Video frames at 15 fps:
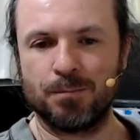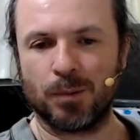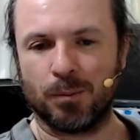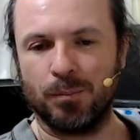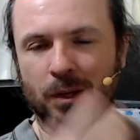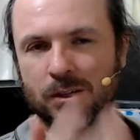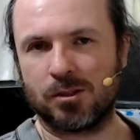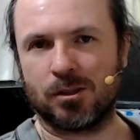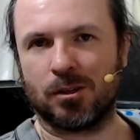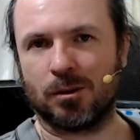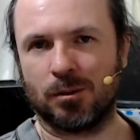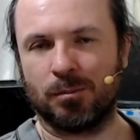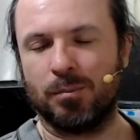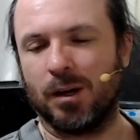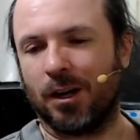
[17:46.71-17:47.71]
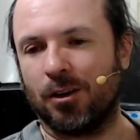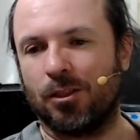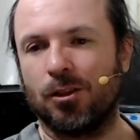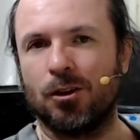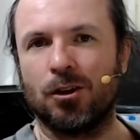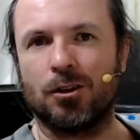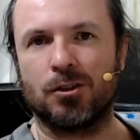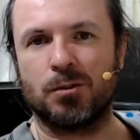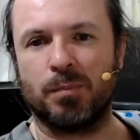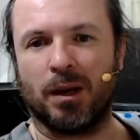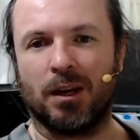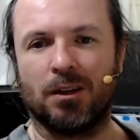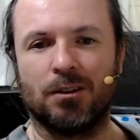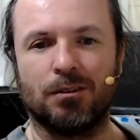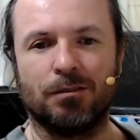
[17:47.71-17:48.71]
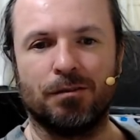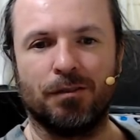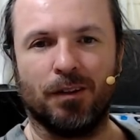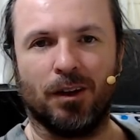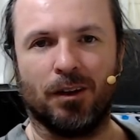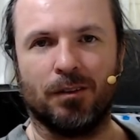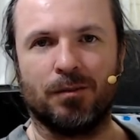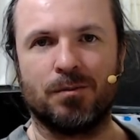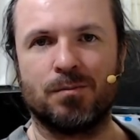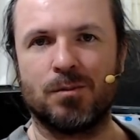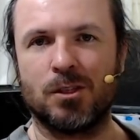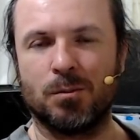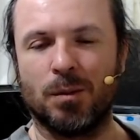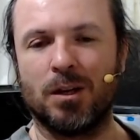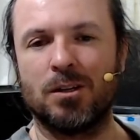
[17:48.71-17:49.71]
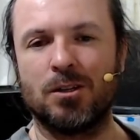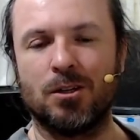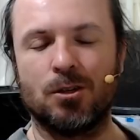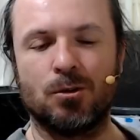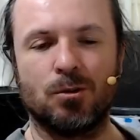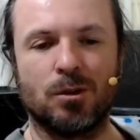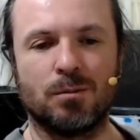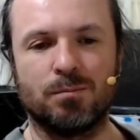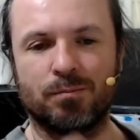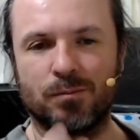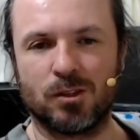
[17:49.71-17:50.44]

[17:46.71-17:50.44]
mix about 1/3 a spade of cement into it,